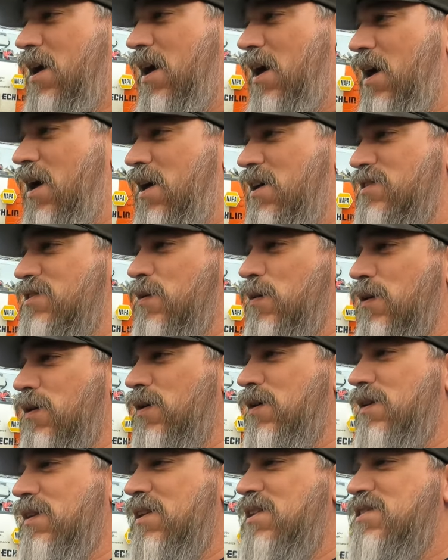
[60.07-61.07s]
So we're
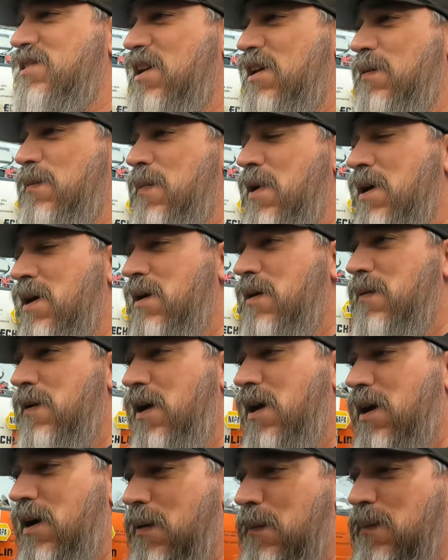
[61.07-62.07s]
going to at least get them
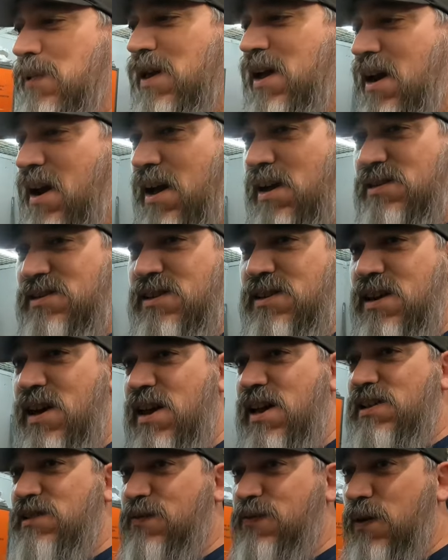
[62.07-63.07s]
bled out
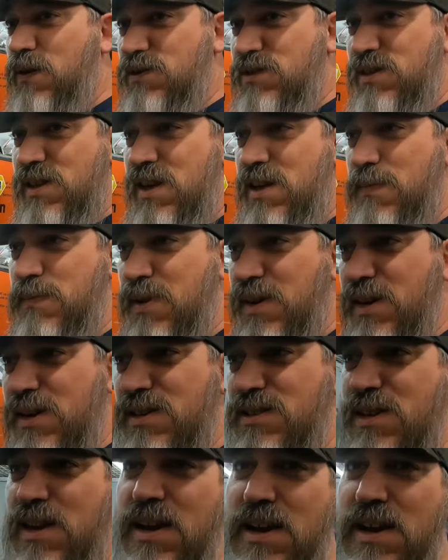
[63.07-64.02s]
today. That's first thing, because